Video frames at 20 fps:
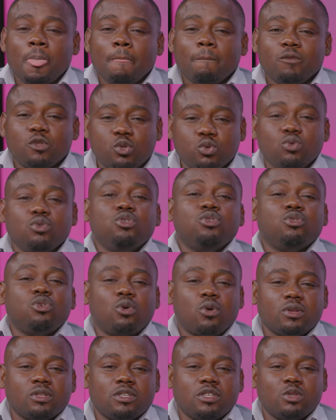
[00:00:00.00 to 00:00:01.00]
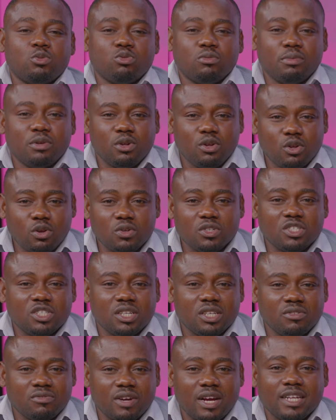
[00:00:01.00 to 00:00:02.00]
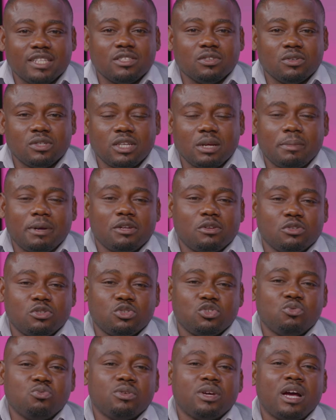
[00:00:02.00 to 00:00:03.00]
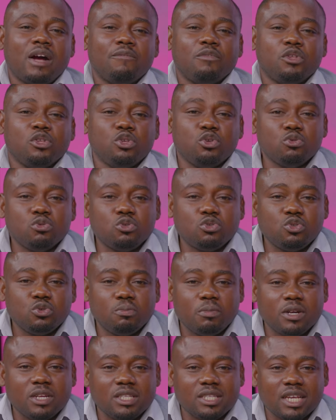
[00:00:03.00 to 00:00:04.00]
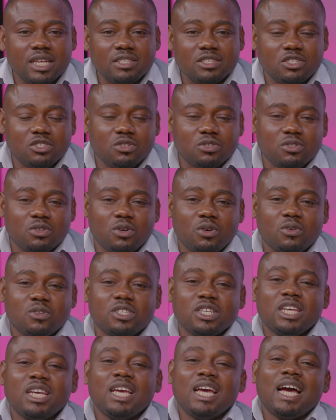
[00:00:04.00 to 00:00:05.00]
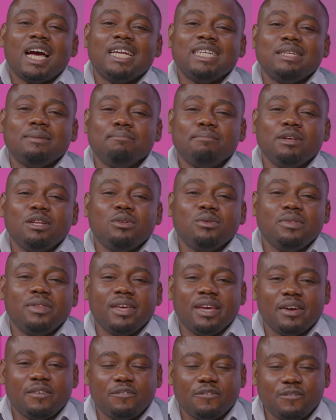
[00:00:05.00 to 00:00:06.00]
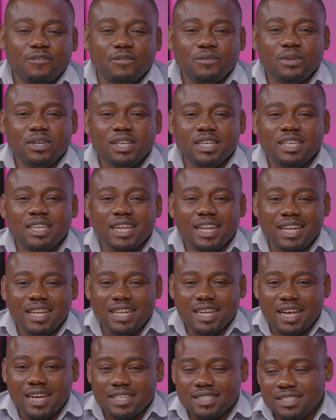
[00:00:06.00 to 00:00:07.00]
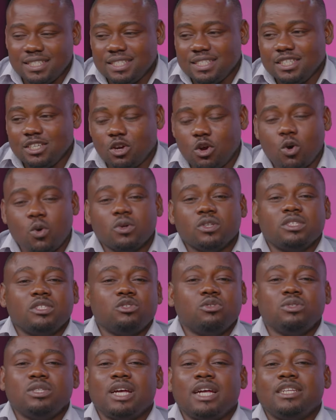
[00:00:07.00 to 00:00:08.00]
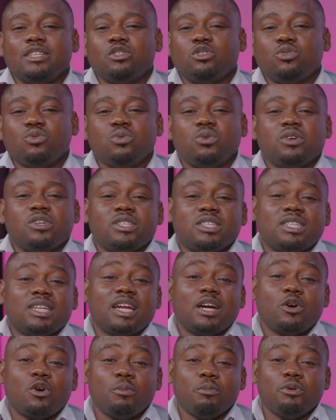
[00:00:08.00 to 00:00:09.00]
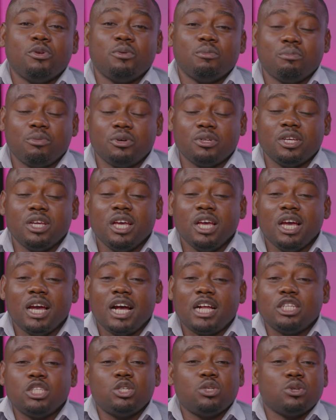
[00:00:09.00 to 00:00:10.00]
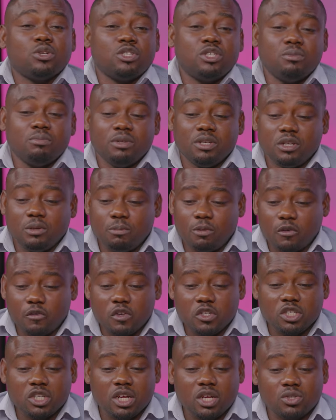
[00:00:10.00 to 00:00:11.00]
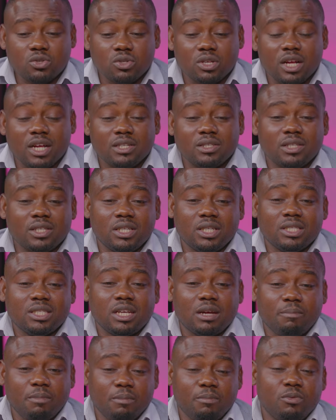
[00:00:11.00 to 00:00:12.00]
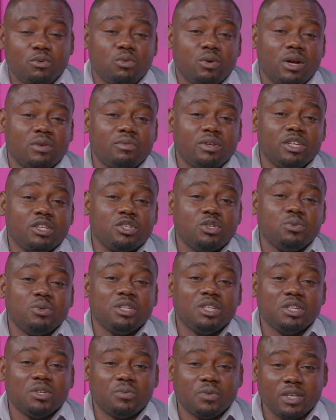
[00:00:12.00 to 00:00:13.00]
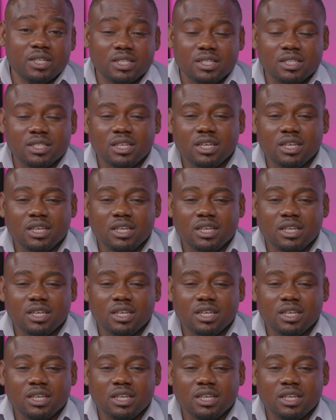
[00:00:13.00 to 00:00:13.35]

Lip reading: two new courses will be launching right on daba.school. We have the YouTube monetization course and the millionaire freelance course. Those are the two courses that are coming on board. And trust me, the professionals who handle these are people who are really doing great